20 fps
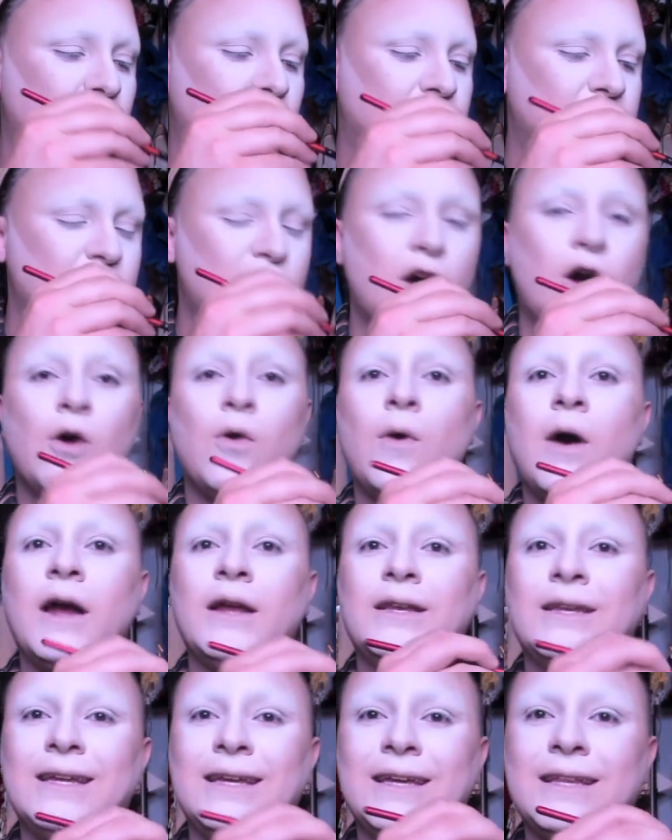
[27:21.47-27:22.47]
I know
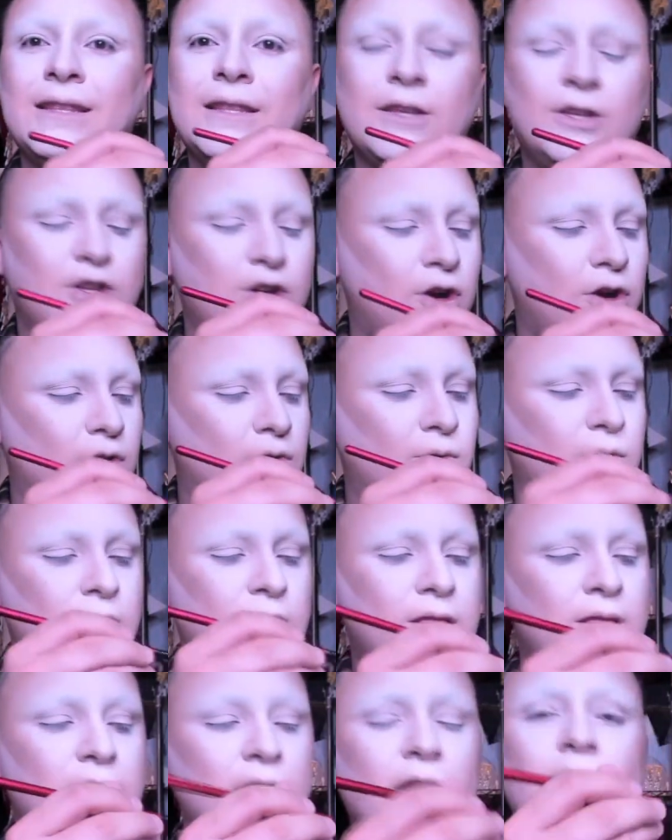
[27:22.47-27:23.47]
I need the dark one
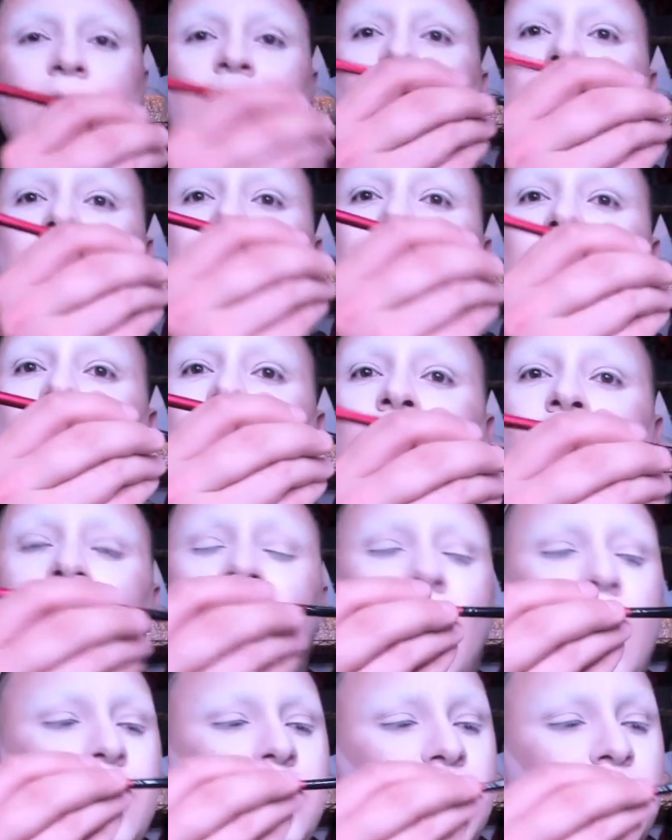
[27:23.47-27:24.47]
in there.
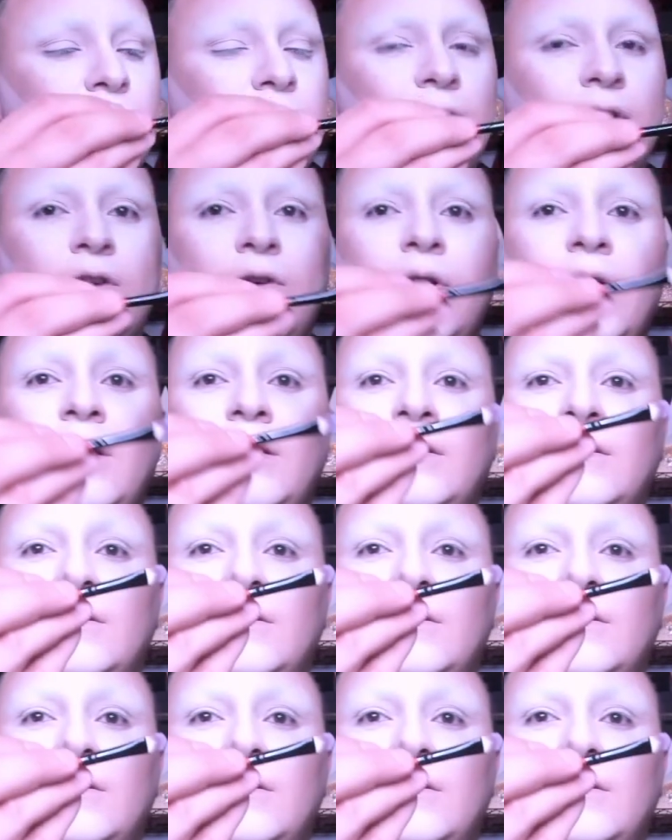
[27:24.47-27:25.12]
I'm going to go ahead and